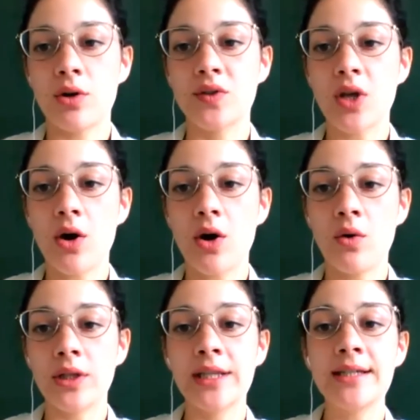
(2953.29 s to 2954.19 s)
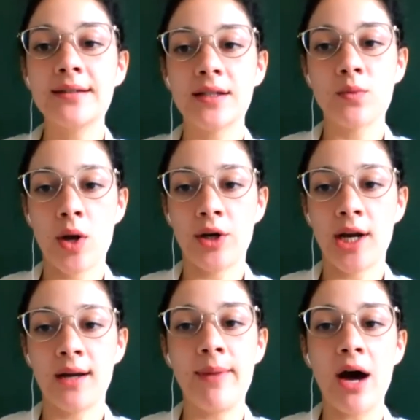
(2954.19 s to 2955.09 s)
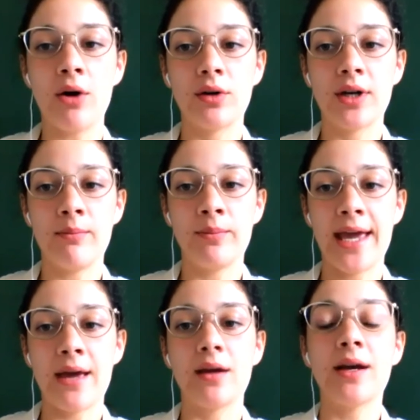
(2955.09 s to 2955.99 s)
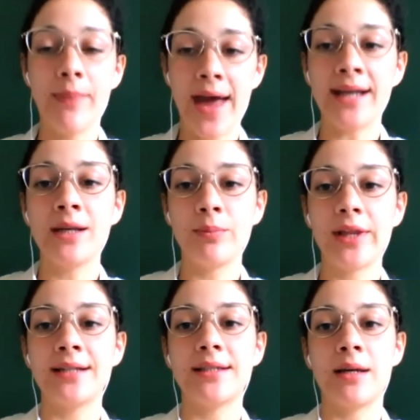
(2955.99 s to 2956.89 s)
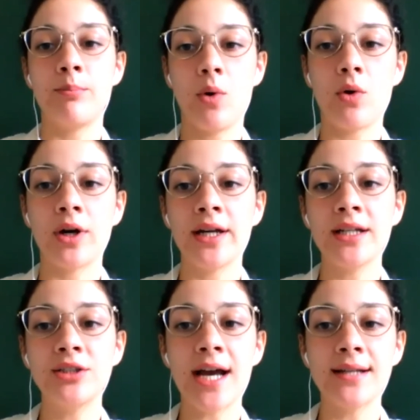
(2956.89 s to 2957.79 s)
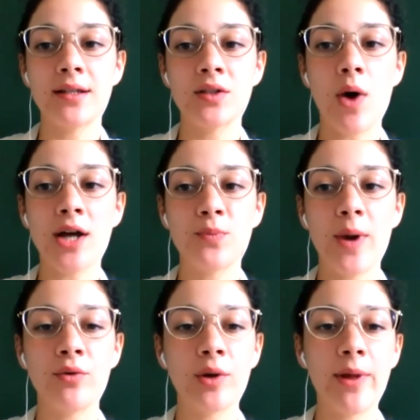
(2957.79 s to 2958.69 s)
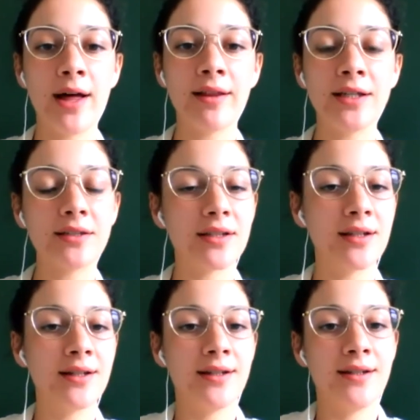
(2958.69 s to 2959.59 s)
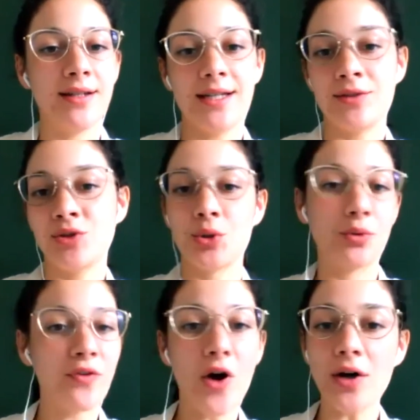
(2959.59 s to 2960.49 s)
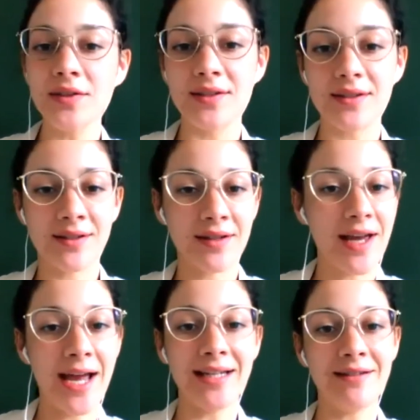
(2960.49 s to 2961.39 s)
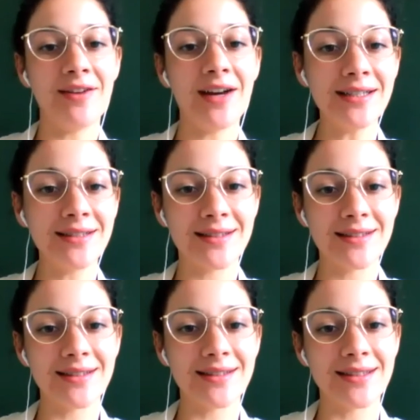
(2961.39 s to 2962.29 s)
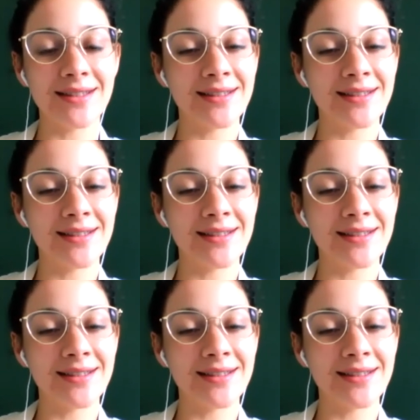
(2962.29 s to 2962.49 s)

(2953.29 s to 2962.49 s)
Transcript: So Lisa's wondering about com companion planting borage as a squash bug repellent. True, false? Any advice?